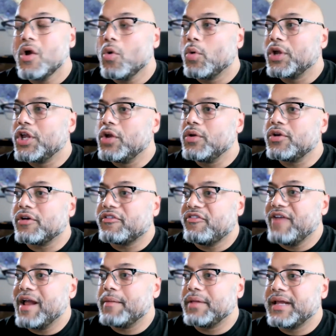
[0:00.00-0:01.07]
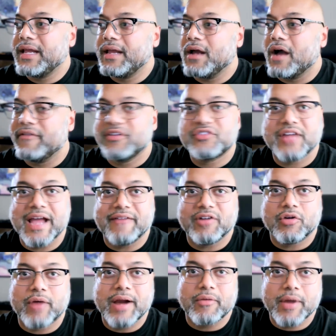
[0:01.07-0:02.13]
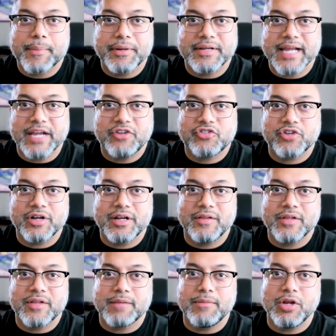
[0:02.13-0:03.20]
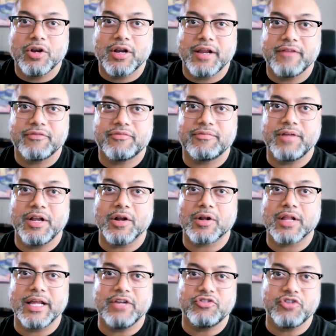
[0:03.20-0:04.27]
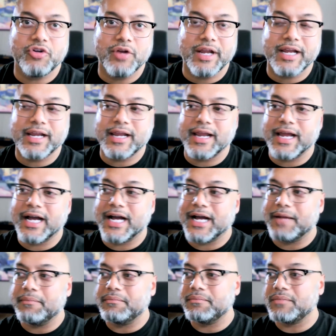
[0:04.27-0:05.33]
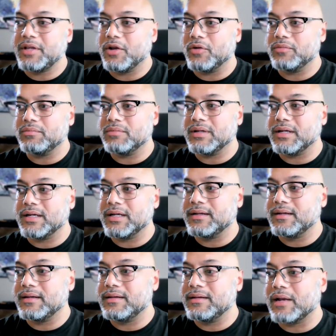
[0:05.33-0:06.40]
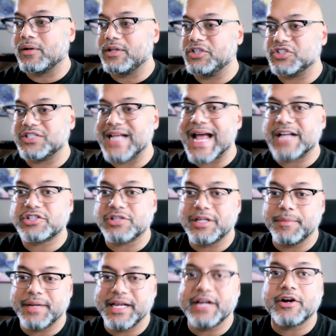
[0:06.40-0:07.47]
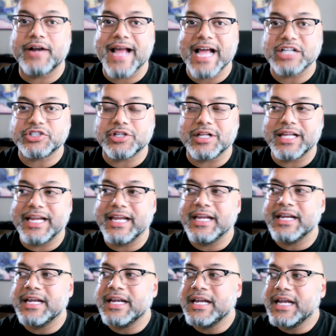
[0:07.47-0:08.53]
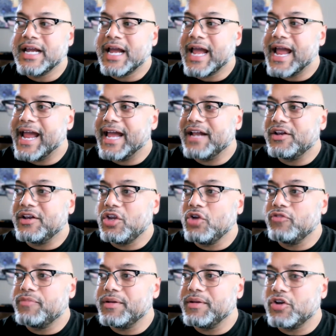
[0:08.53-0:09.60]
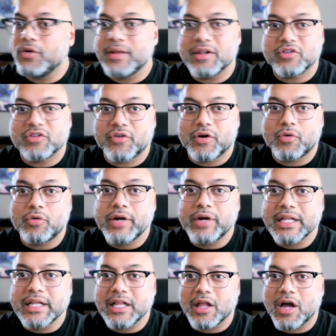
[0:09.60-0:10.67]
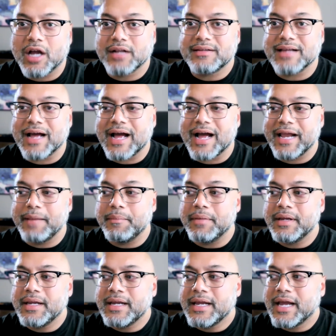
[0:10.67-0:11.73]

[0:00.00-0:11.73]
Well, you and your family obviously have a great reputation in the community of, clay shooting, not only just nationally, but internationally. And you've been doing this for a really long time.